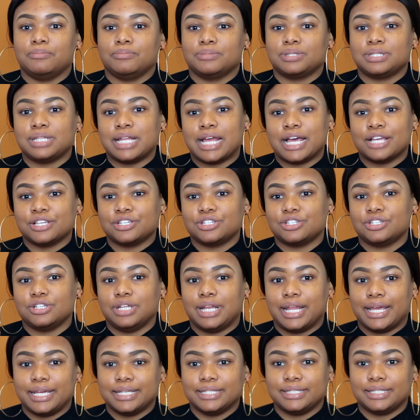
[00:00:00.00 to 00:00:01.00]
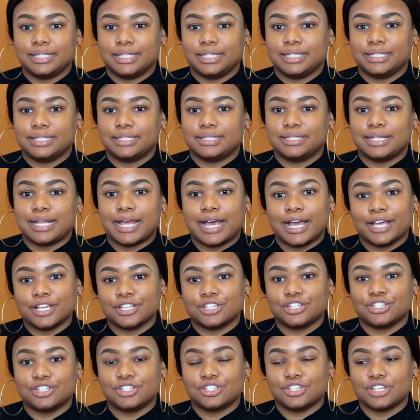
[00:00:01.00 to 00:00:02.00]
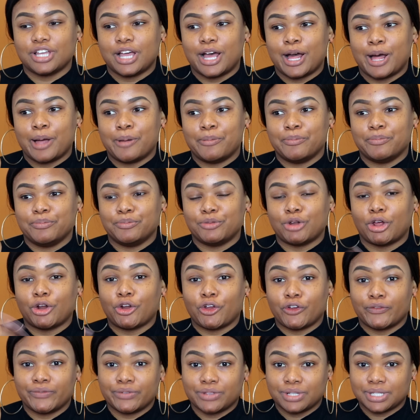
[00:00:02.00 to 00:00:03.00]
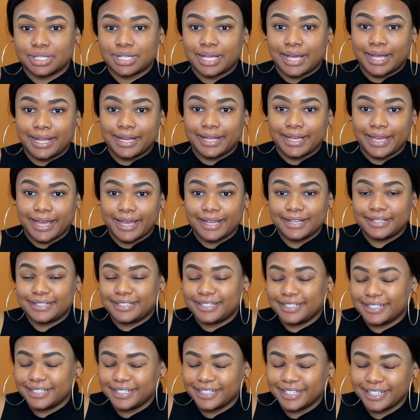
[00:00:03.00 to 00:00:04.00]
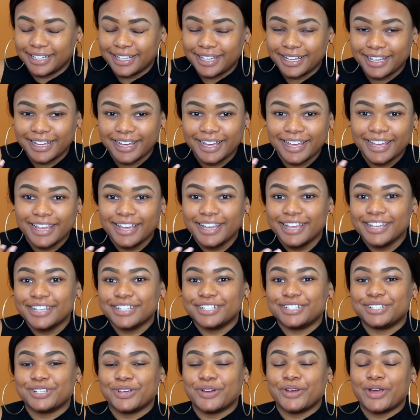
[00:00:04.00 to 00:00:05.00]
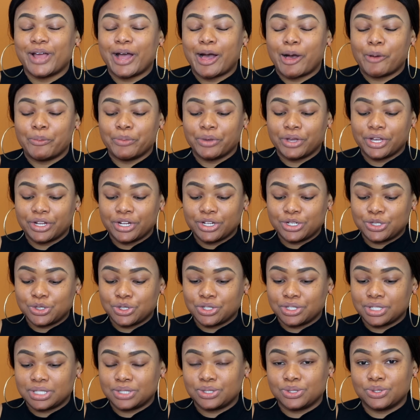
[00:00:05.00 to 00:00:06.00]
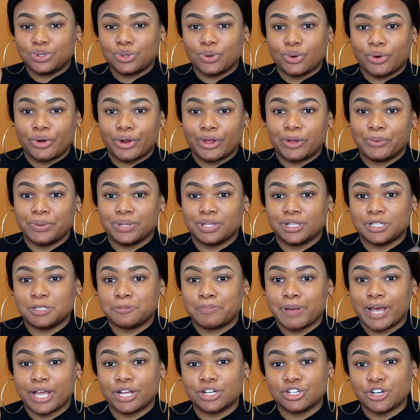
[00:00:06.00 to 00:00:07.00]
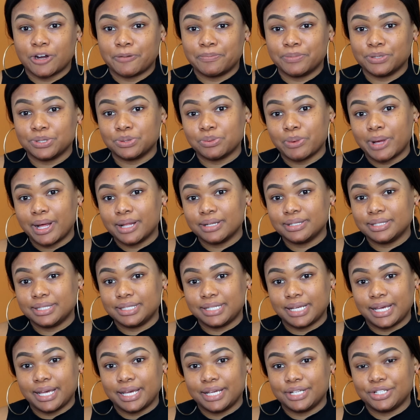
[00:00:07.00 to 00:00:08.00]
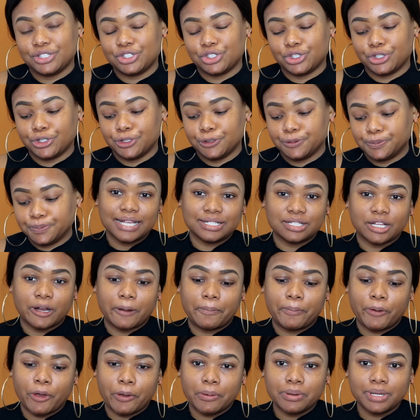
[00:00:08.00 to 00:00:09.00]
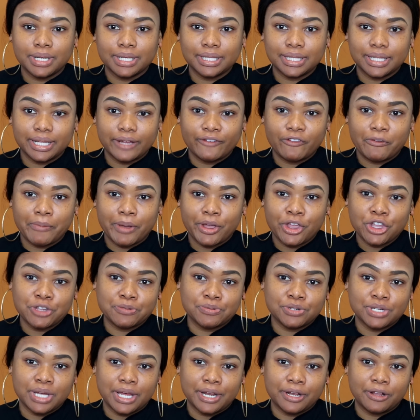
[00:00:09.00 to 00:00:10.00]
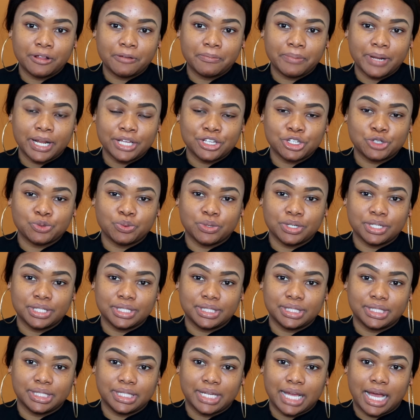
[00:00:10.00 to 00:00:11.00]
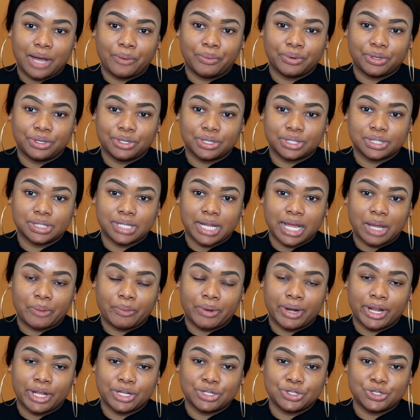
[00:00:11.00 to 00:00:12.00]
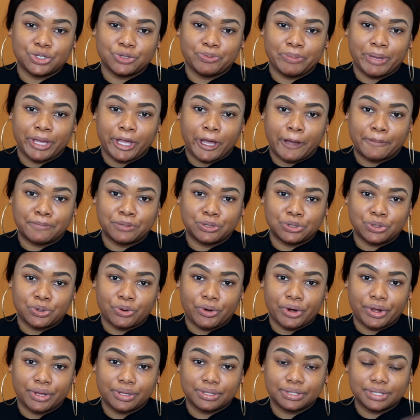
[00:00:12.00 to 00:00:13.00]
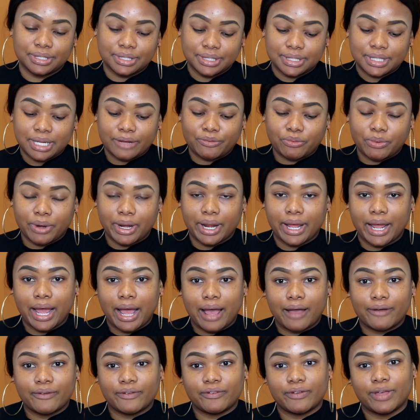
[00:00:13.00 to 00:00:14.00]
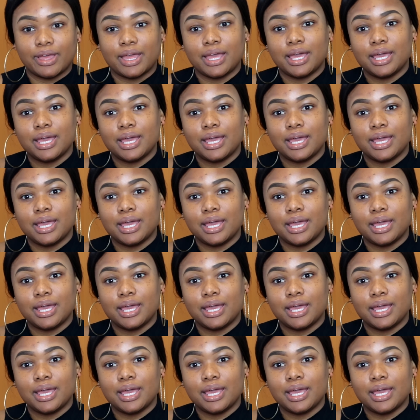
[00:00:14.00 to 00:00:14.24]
slash lazy slash not over this color yet. So we're gonna do this tutorial with this backdrop as well today. So it's not a permanent thing for my YouTube channel, but I just want to see how it looks like when I do makeup tutorials and stuff, when I have